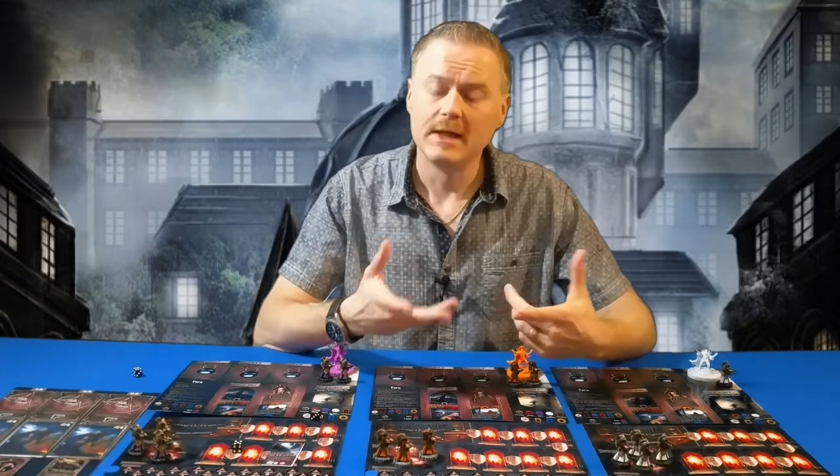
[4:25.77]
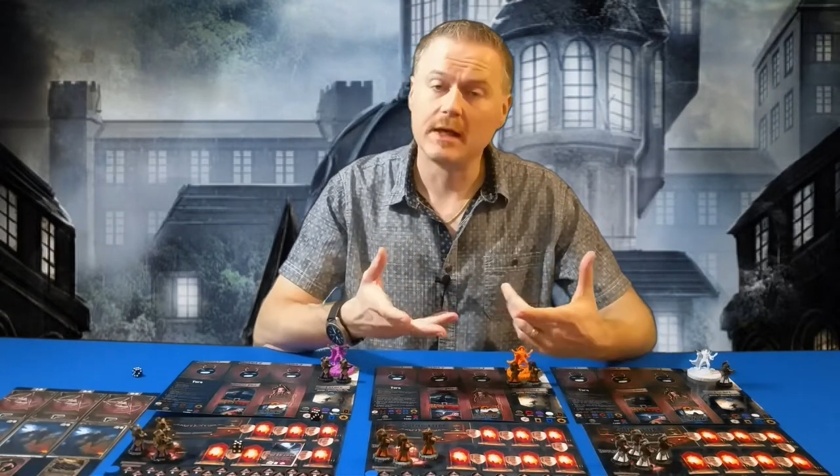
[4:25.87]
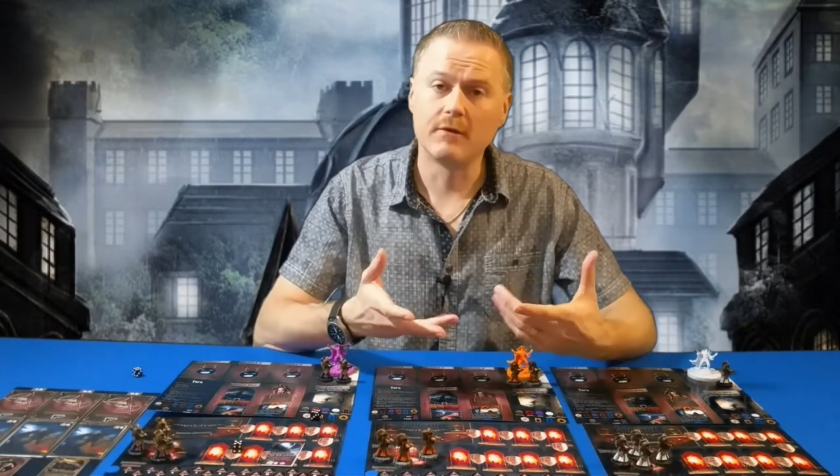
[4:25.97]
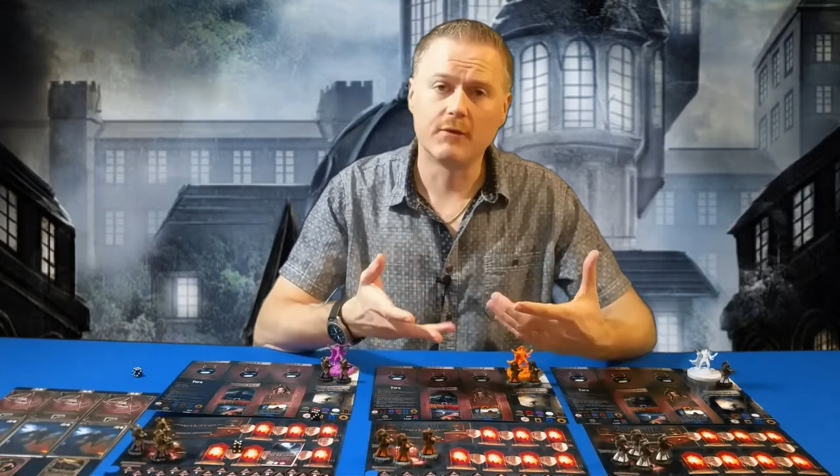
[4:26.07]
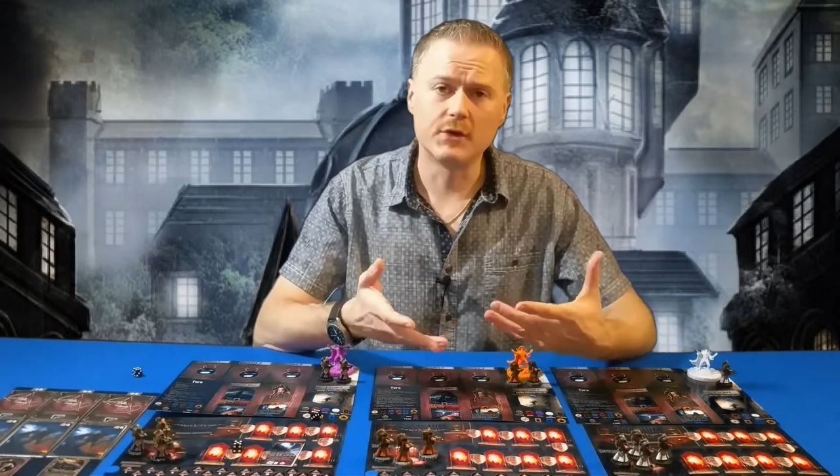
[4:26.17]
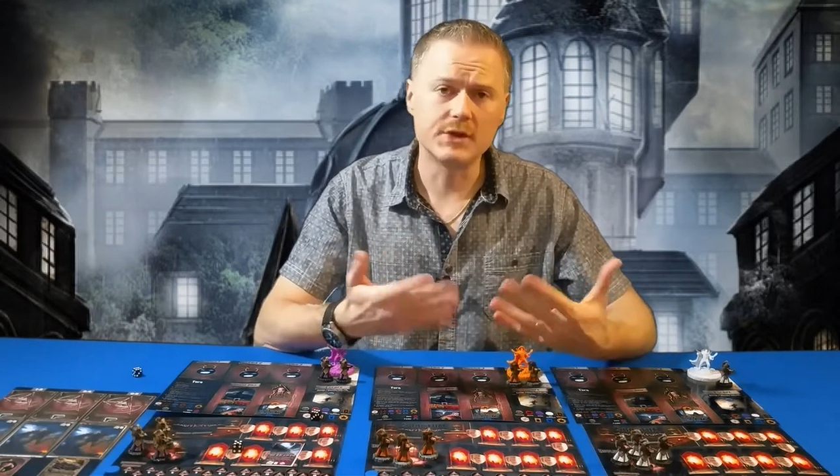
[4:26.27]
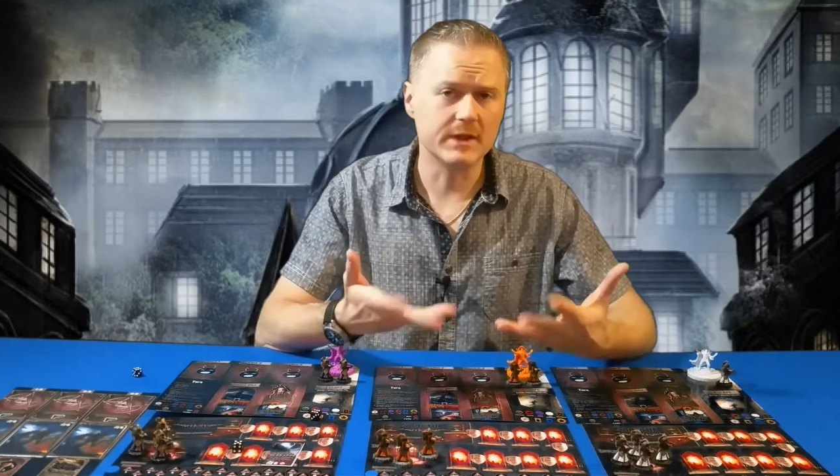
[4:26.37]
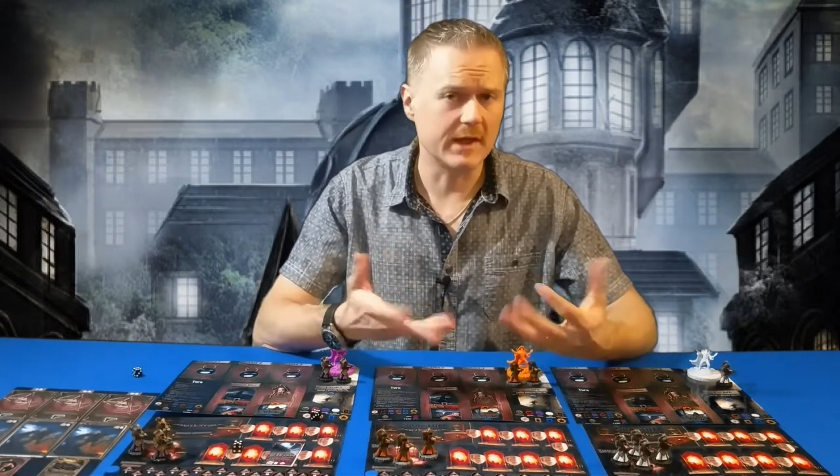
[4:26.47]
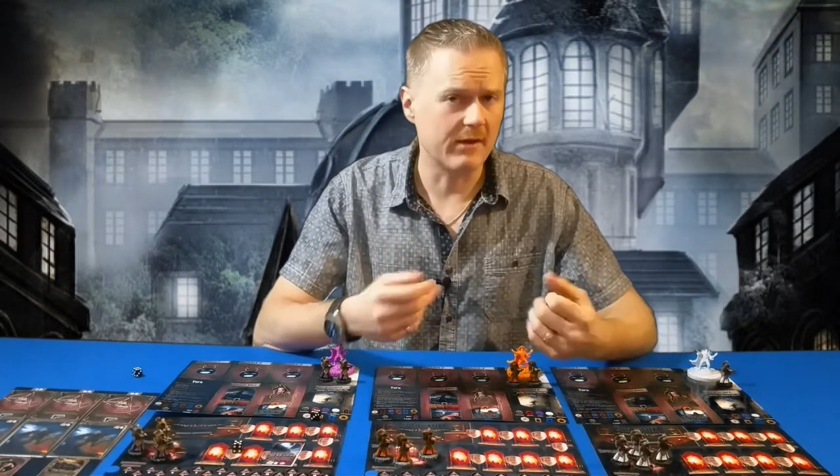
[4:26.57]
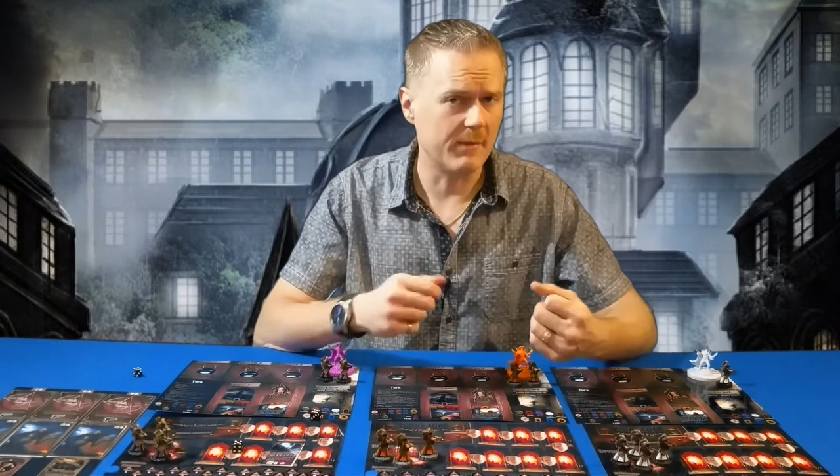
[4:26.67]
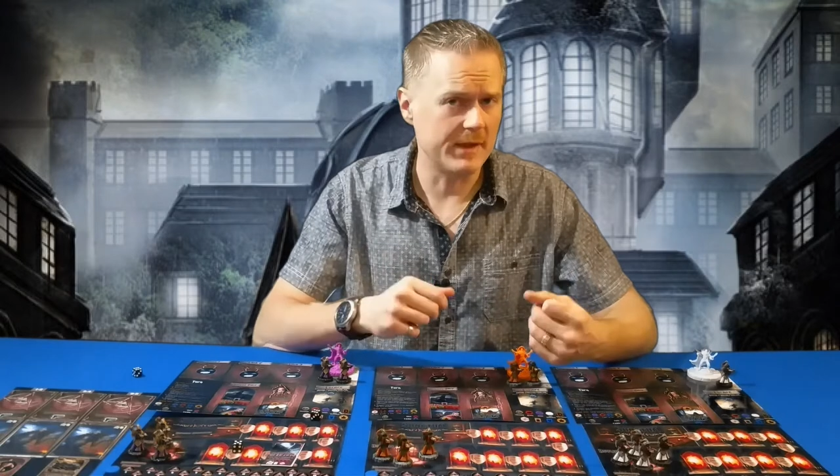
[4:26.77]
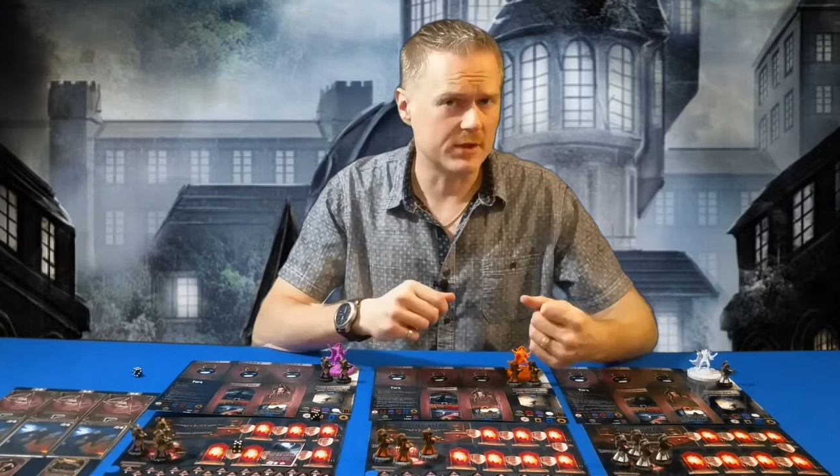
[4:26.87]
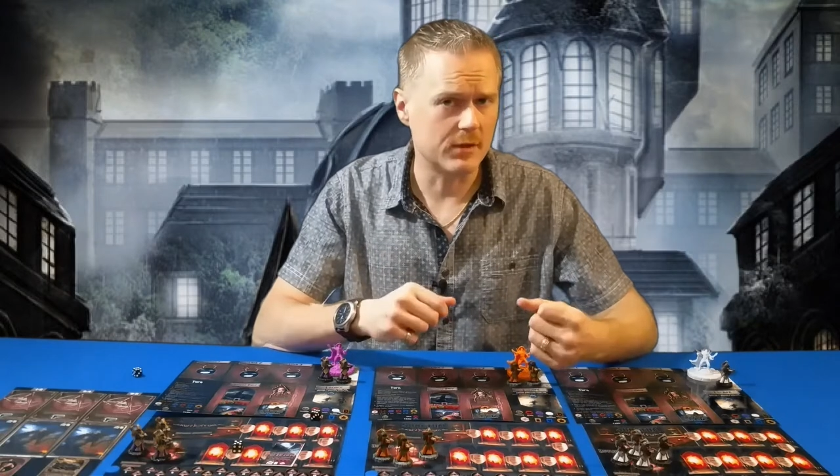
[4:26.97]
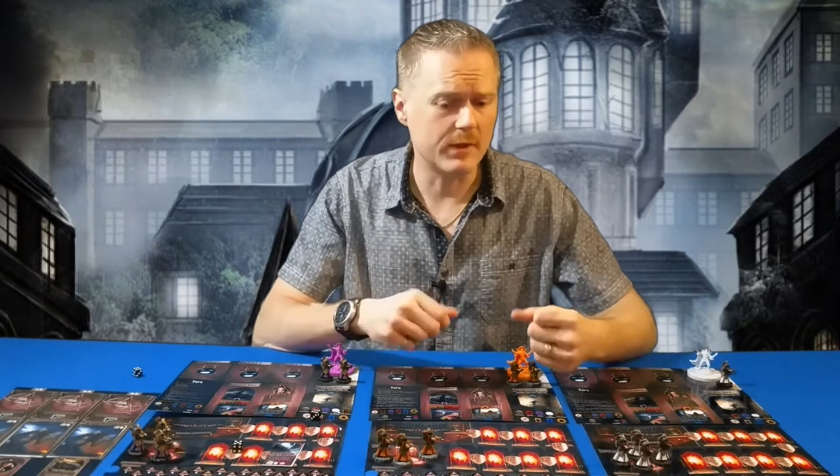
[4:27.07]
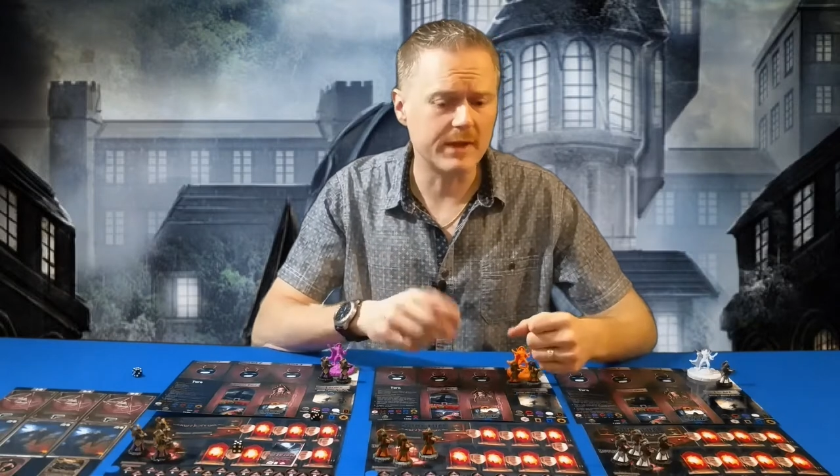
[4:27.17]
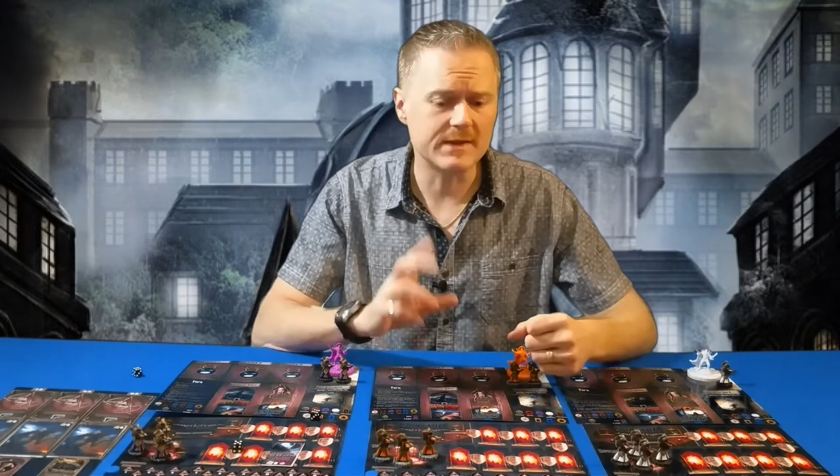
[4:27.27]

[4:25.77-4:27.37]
Now, unfortunately, like I've mentioned already,